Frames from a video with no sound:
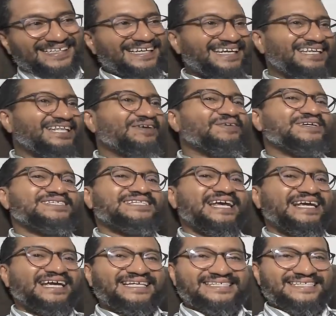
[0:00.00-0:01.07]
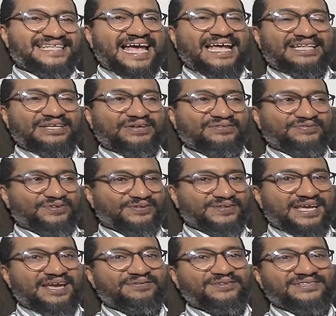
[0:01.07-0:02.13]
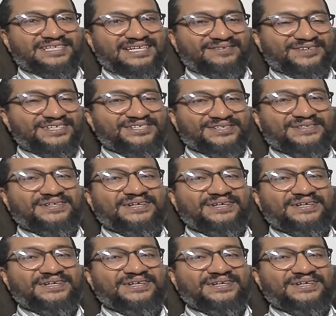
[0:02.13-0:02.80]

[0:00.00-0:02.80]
And that was like a standard for cable television